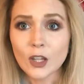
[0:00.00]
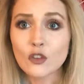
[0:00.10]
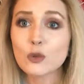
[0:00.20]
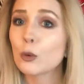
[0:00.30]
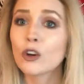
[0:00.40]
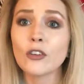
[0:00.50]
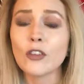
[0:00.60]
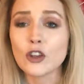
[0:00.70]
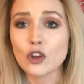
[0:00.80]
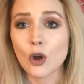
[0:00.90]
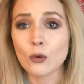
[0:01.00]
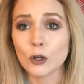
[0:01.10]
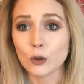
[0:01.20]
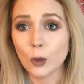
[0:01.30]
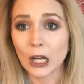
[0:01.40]
sports that don't
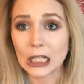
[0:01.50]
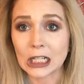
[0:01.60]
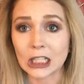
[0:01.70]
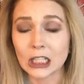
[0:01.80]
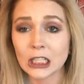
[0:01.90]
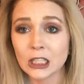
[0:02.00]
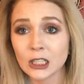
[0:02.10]
require